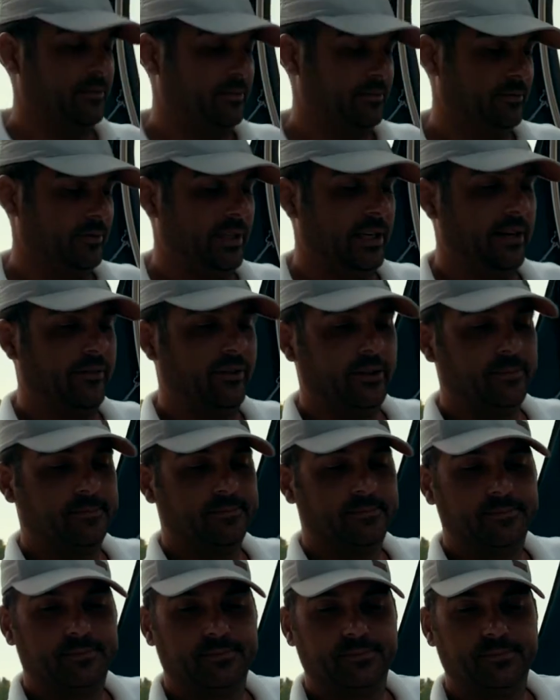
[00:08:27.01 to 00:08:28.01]
Whatever.
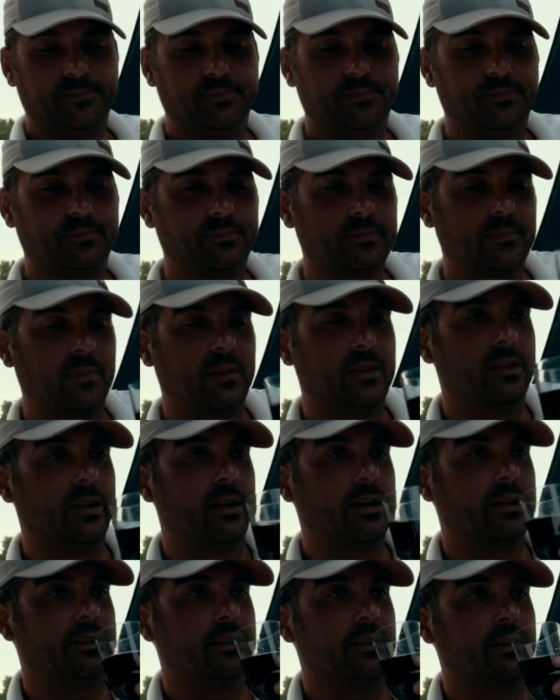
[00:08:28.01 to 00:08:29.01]

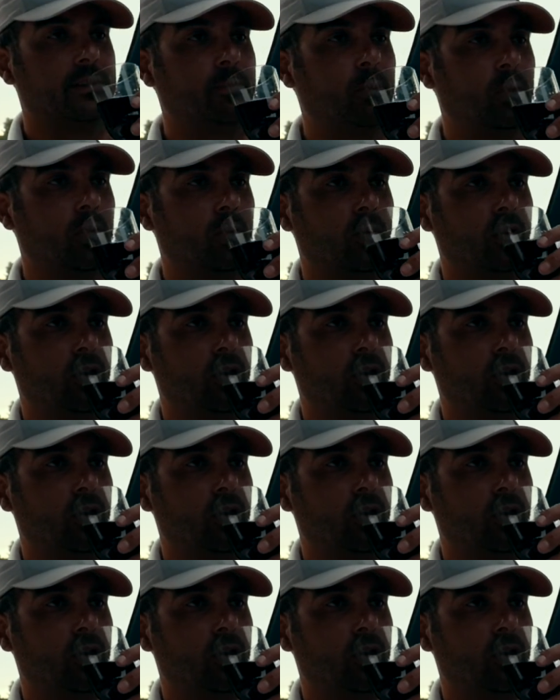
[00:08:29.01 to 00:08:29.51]
Talk to you tomorrow.